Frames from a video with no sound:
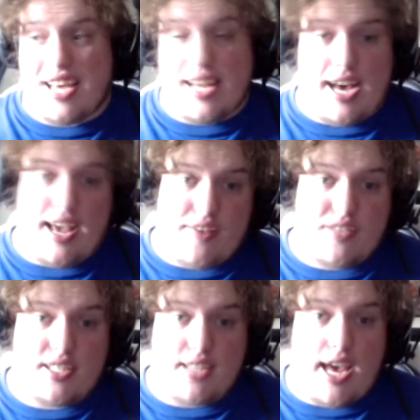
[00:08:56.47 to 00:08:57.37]
And I have to
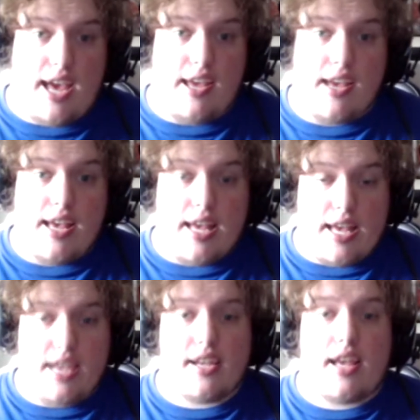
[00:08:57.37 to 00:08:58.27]
say,
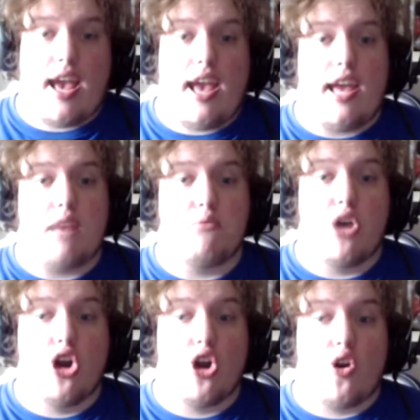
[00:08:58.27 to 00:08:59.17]
it came
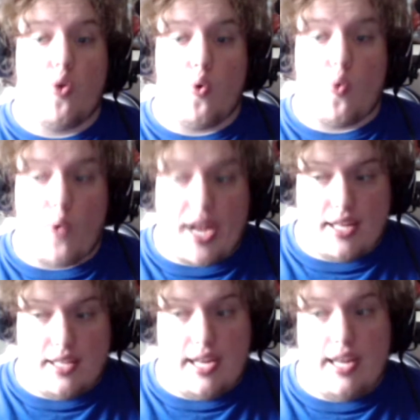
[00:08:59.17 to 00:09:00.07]

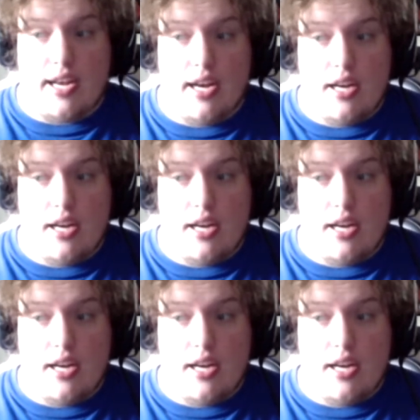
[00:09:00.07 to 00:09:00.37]
quickly.